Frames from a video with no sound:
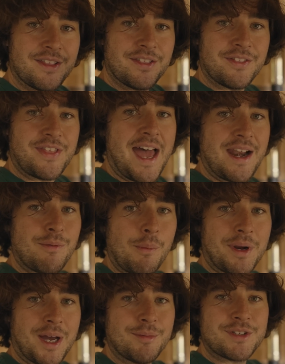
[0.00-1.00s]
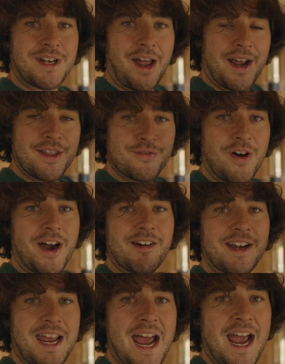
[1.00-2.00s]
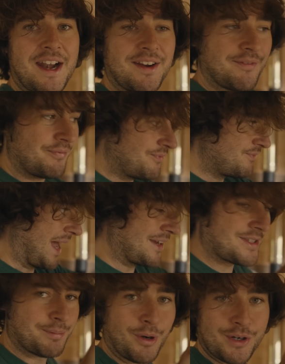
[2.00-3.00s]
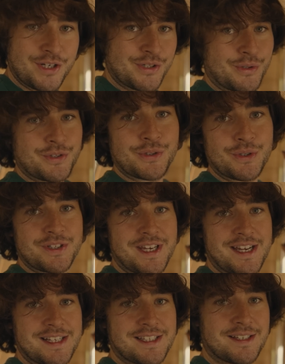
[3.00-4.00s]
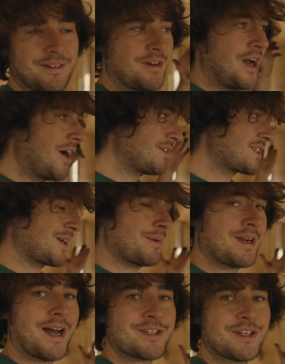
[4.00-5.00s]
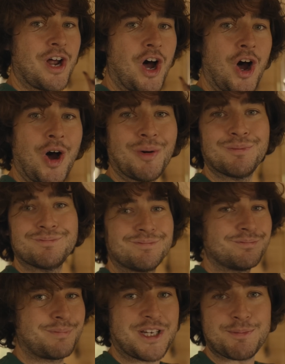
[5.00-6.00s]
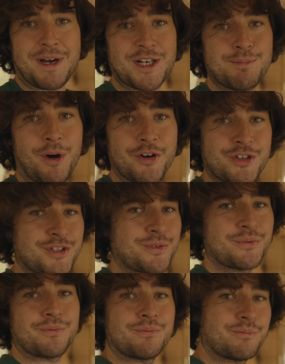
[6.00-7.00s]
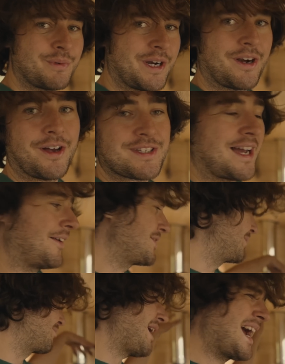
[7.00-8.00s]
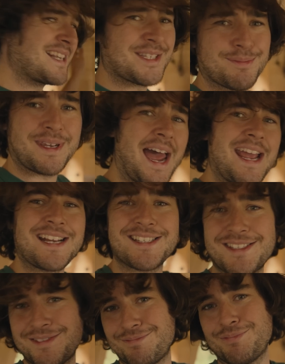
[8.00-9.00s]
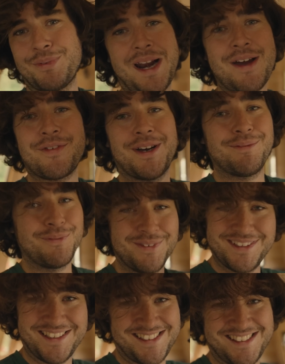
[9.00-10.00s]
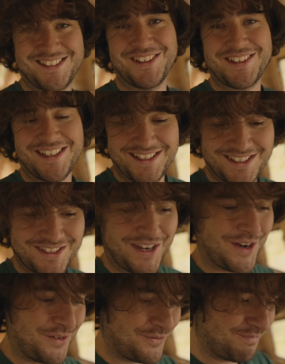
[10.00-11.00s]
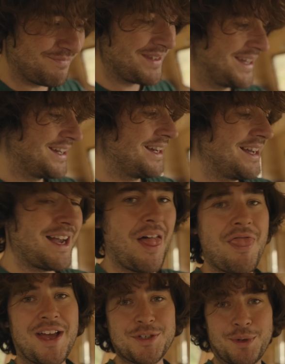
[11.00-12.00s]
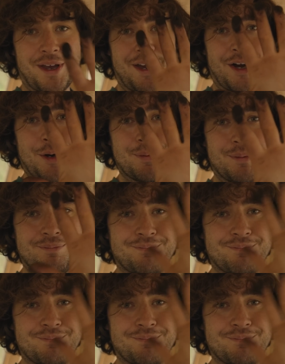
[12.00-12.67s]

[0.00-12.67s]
then when we come to lighting the fire again, that's the blockage all sorted, oven's going to be nice and hot, bish bash bosh, we got ourselves some bread, some cakes, whatever, it's cooking in the stove. That's what I hope.